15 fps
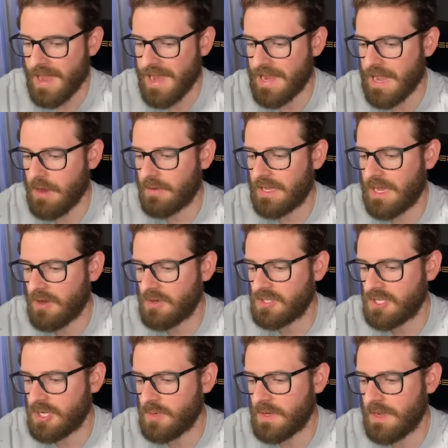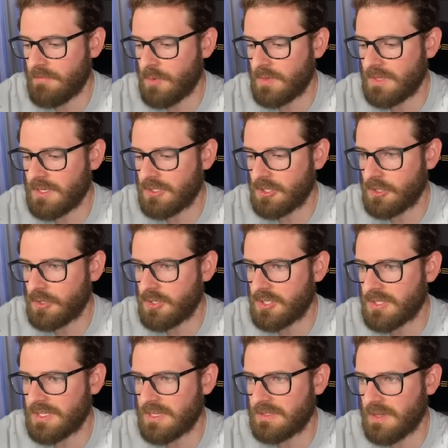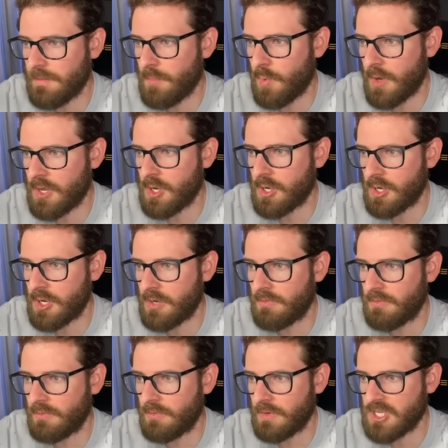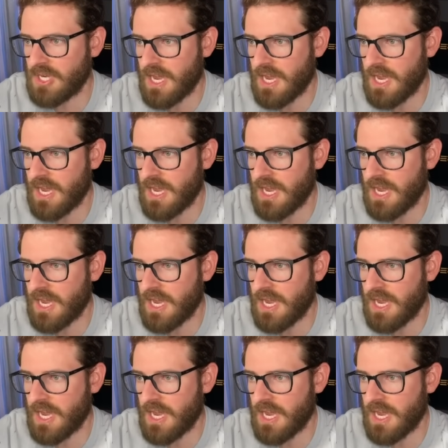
And I'll guarantee you, even with these solutions, at some point, you're going to reach an